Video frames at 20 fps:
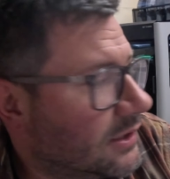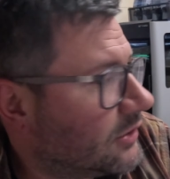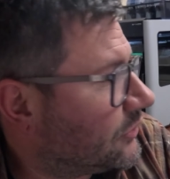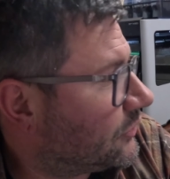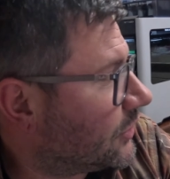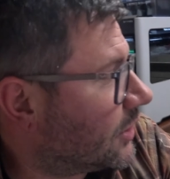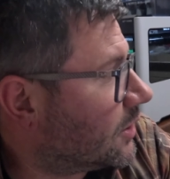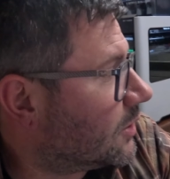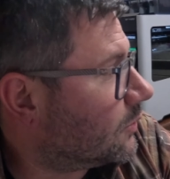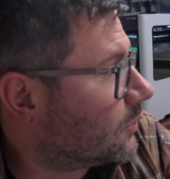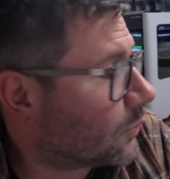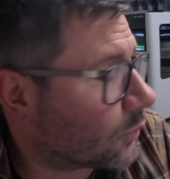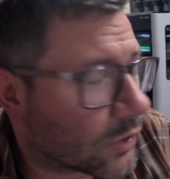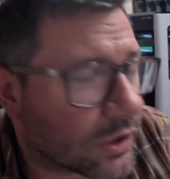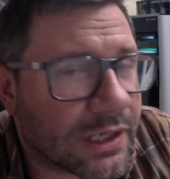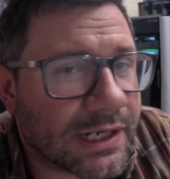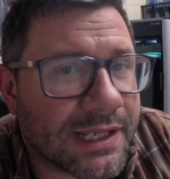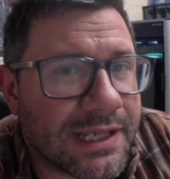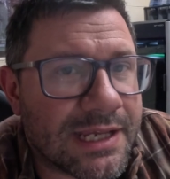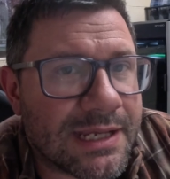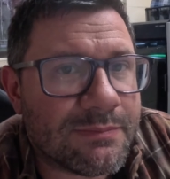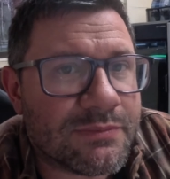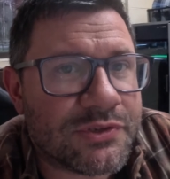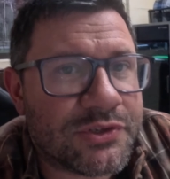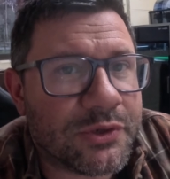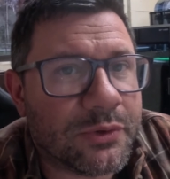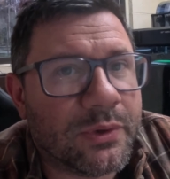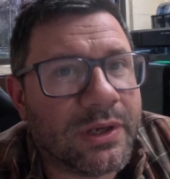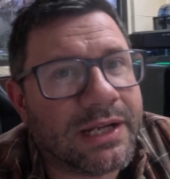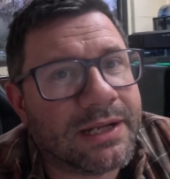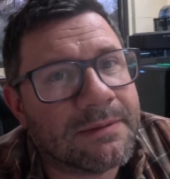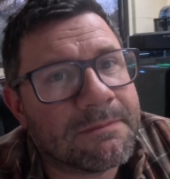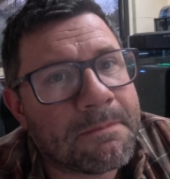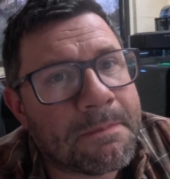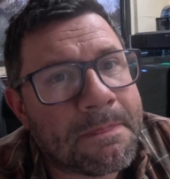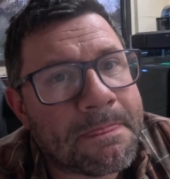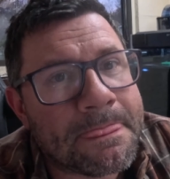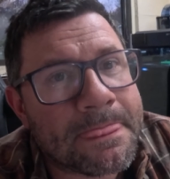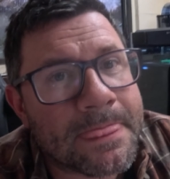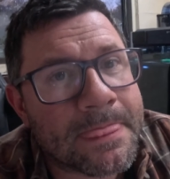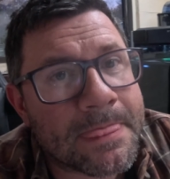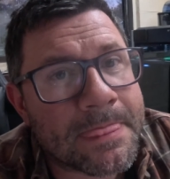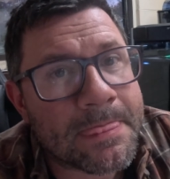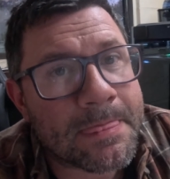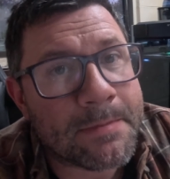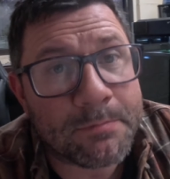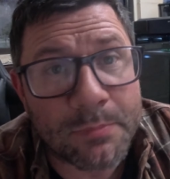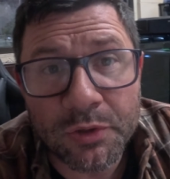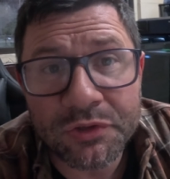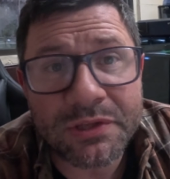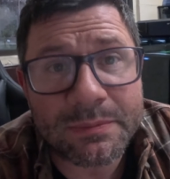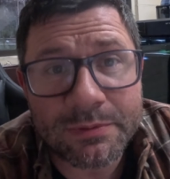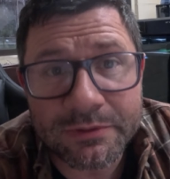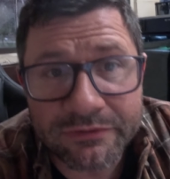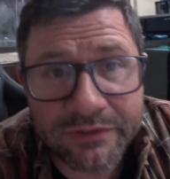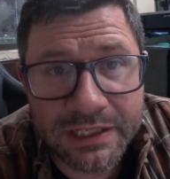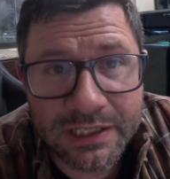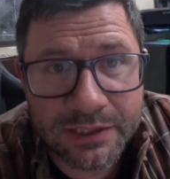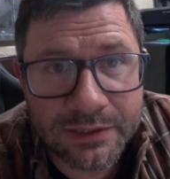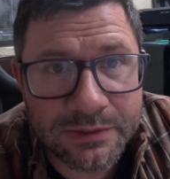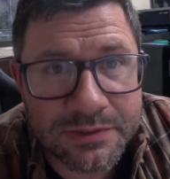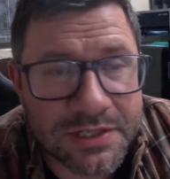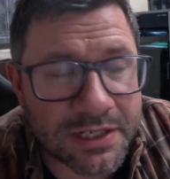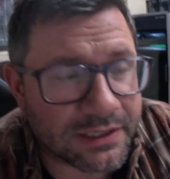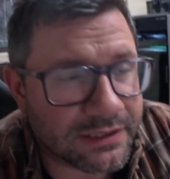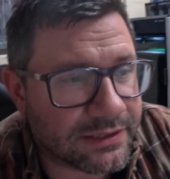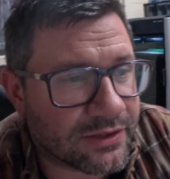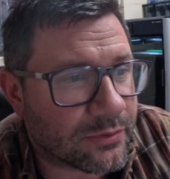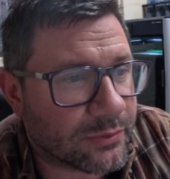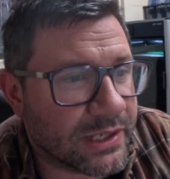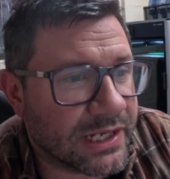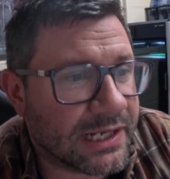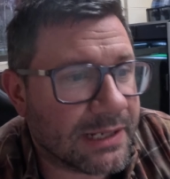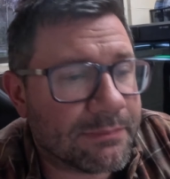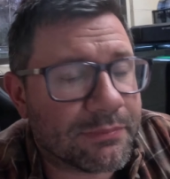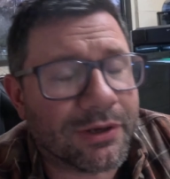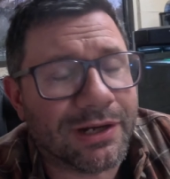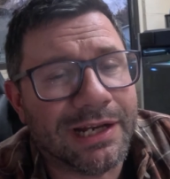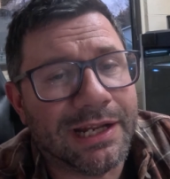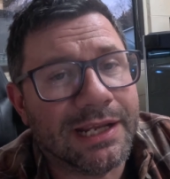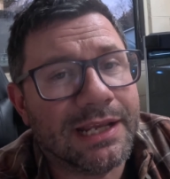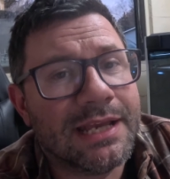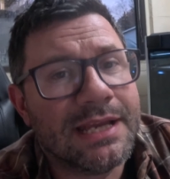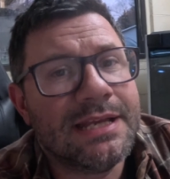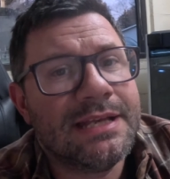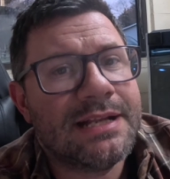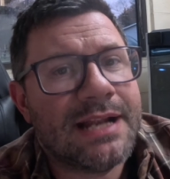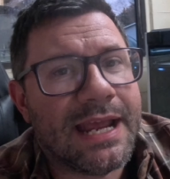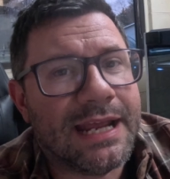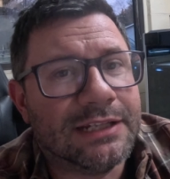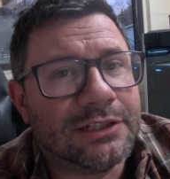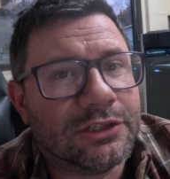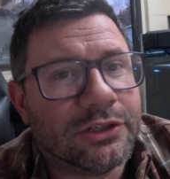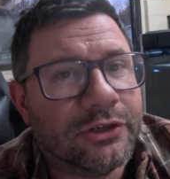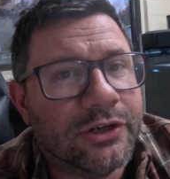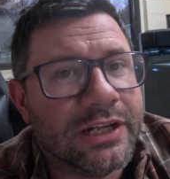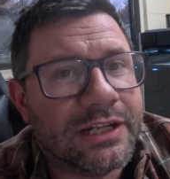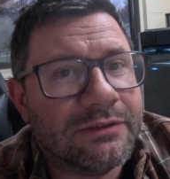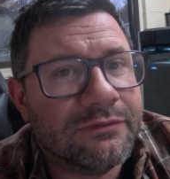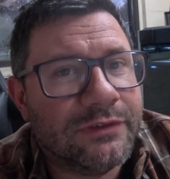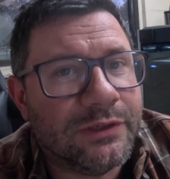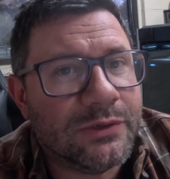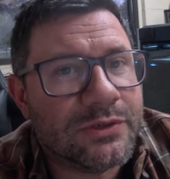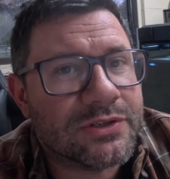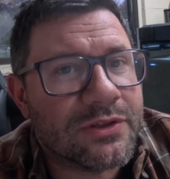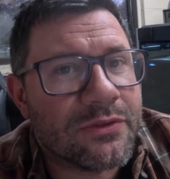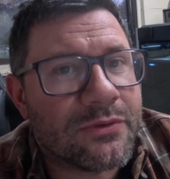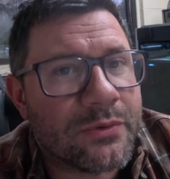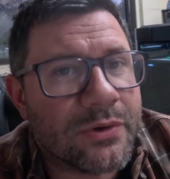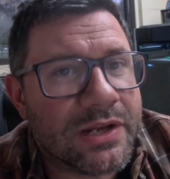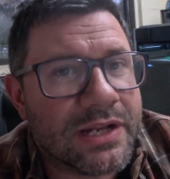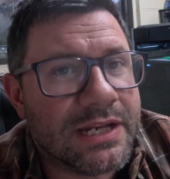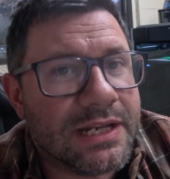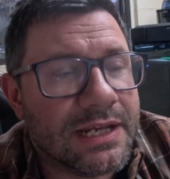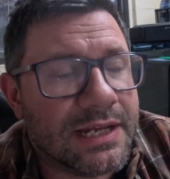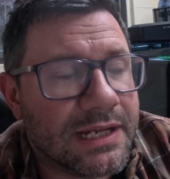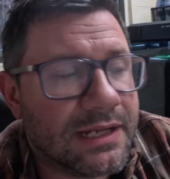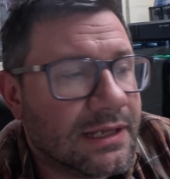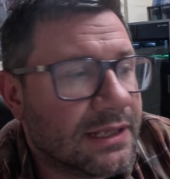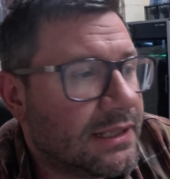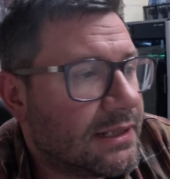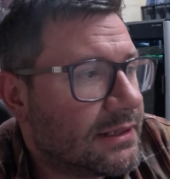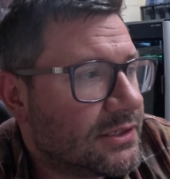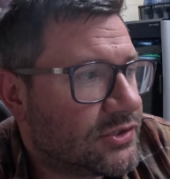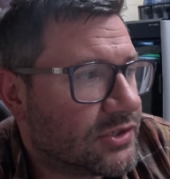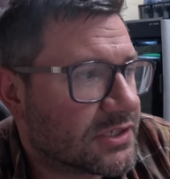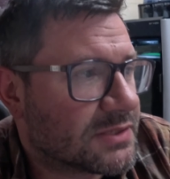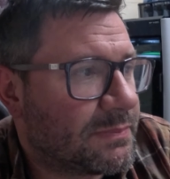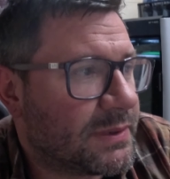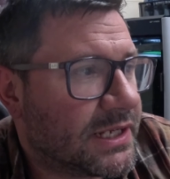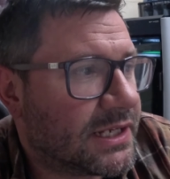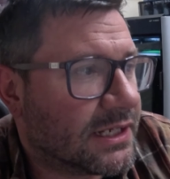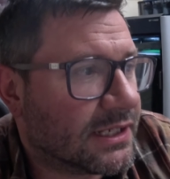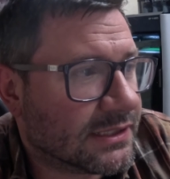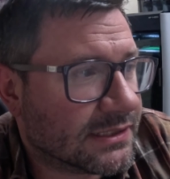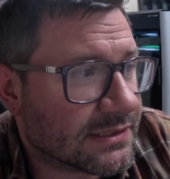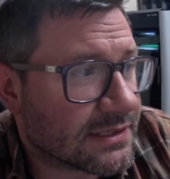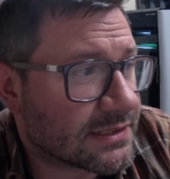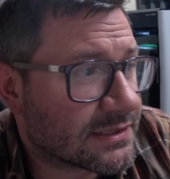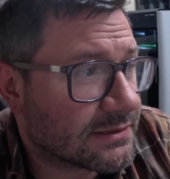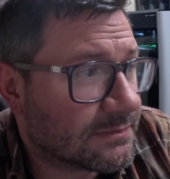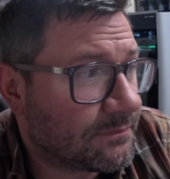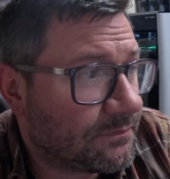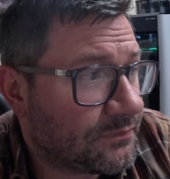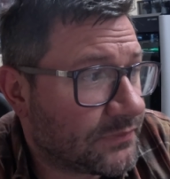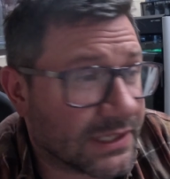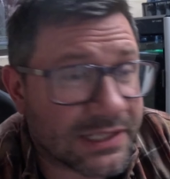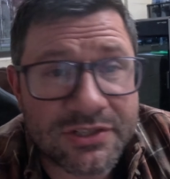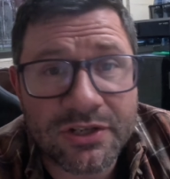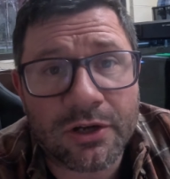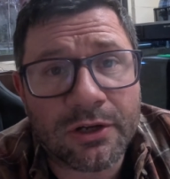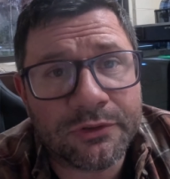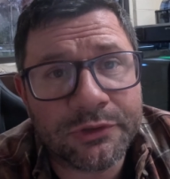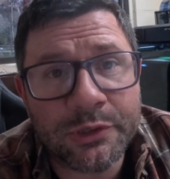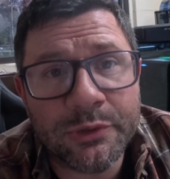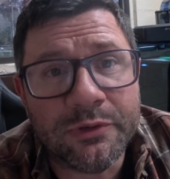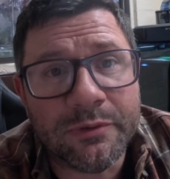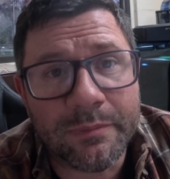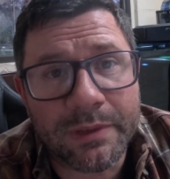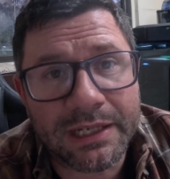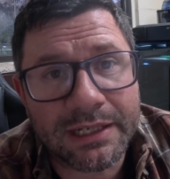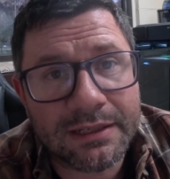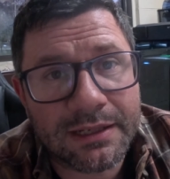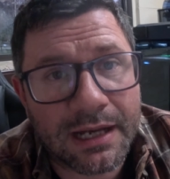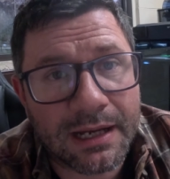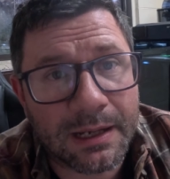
So we're going to keep doing multiple videos on 3D printing and learning Fusion 3D, just because it's all new to me.